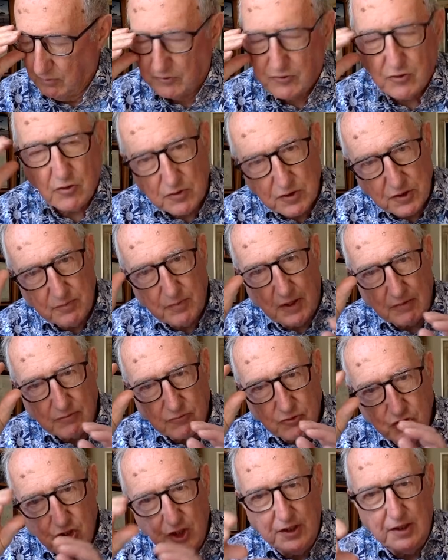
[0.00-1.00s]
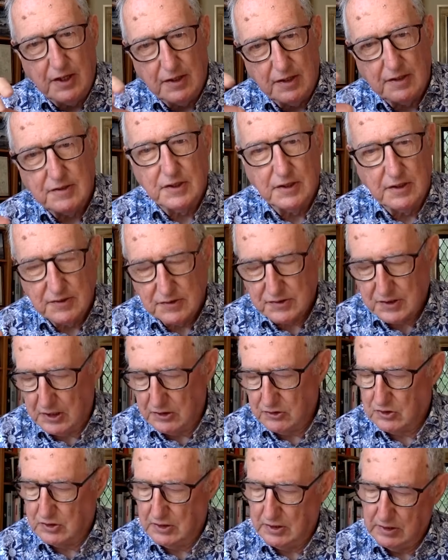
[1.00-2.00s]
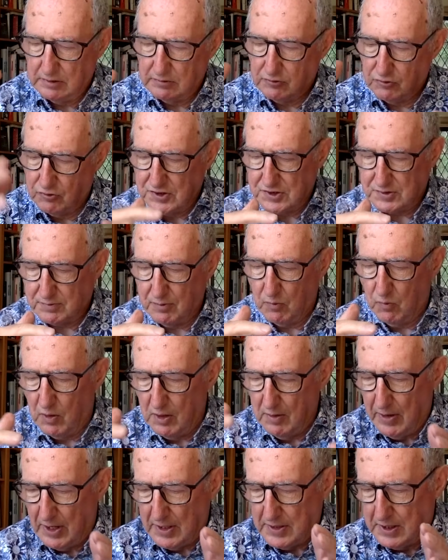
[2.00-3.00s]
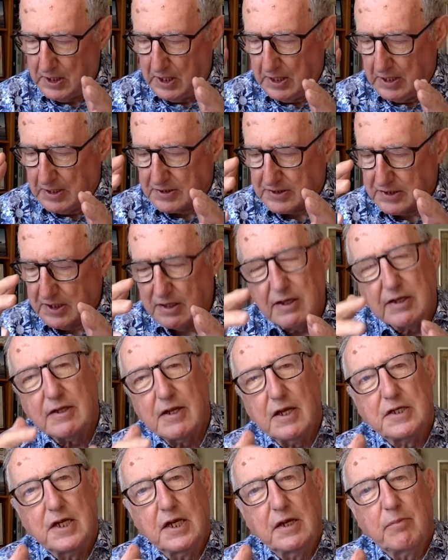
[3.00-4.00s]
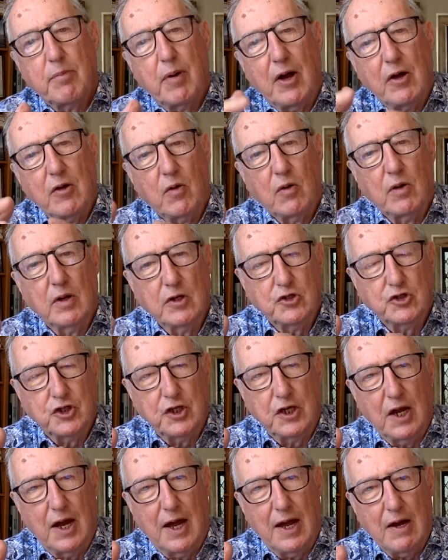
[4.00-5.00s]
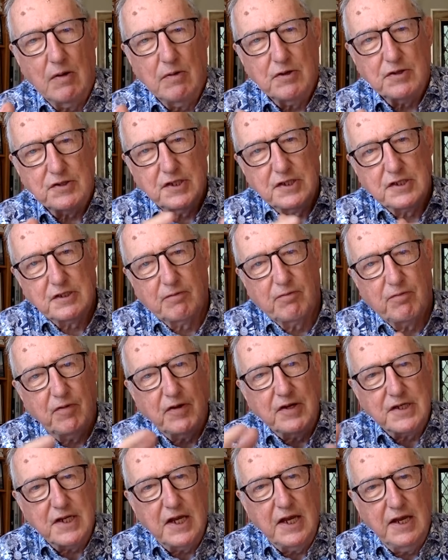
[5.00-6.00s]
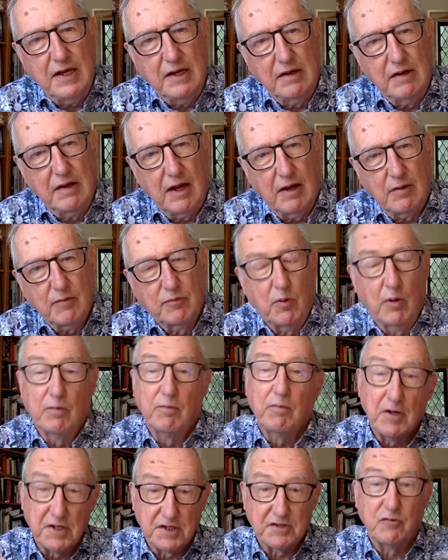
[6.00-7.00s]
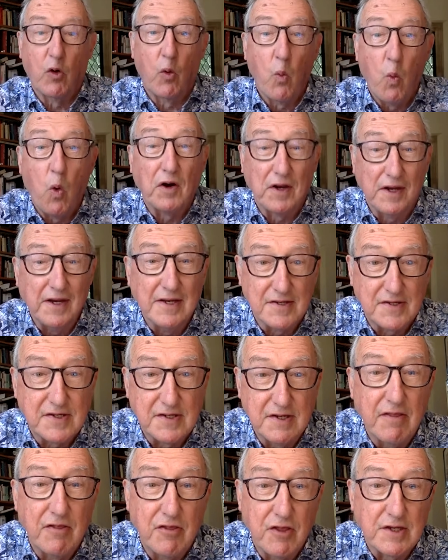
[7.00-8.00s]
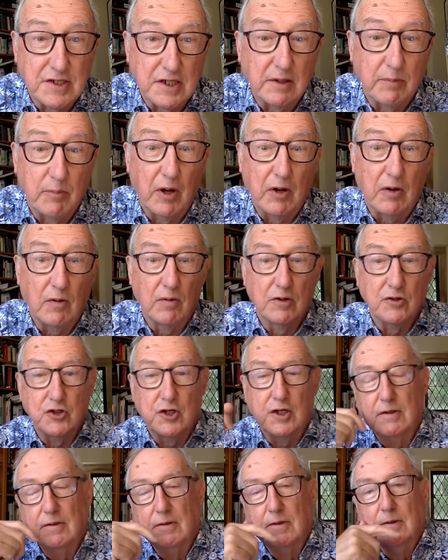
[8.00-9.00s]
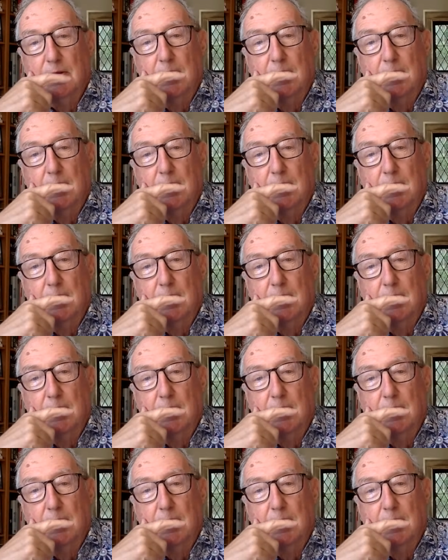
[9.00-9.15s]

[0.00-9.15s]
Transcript: We talked about gene editing essentially, CRISPR. What about synthetic biology? How does this fit in? first of all, what is synthetic biology? Hmm.